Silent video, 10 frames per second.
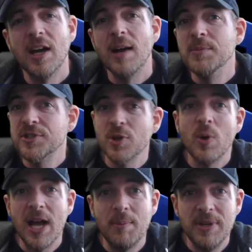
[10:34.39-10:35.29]
I'm so
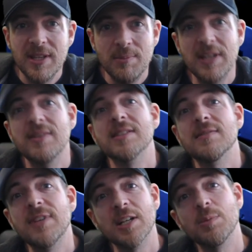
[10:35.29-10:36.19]
happy they made this
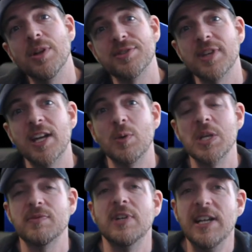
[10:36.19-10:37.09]
available on
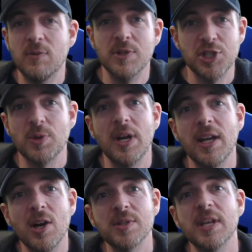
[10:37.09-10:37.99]
SideQuest for everyone to try
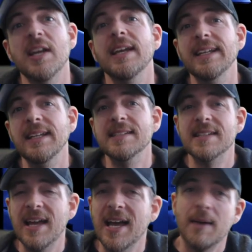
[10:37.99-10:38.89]
out. It is
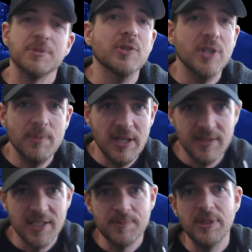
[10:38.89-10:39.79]
an absolutely amazing
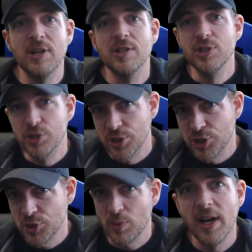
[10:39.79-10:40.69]
experience. You should
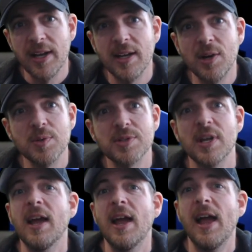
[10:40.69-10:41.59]
try it out.
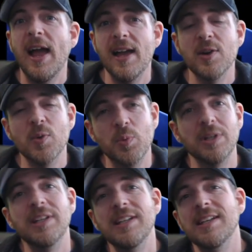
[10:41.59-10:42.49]
And
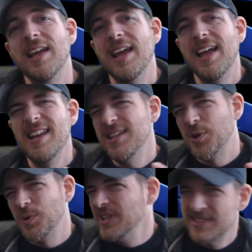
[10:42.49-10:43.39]
really, any
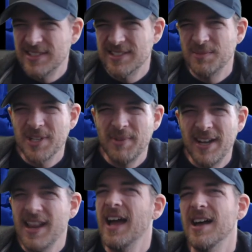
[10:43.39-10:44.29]
criticisms I
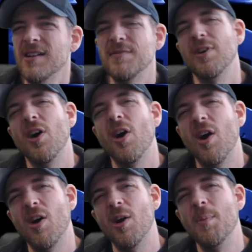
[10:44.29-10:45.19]
might have
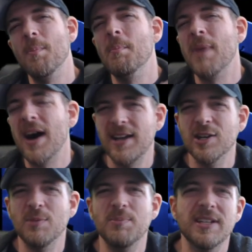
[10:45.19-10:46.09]
are
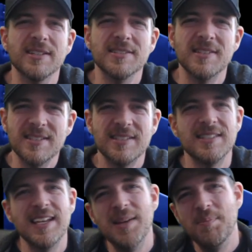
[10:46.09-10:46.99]
minor because this is
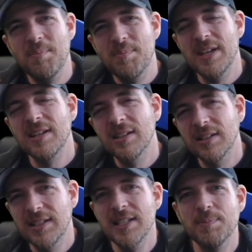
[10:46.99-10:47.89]
a big
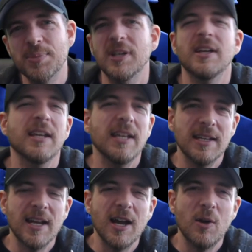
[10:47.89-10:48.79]
leap
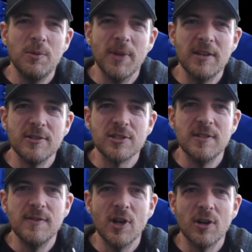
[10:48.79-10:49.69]
in how we might
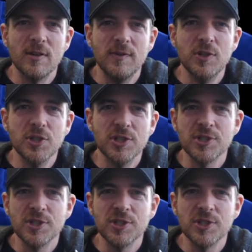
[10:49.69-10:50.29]
see VR in the future.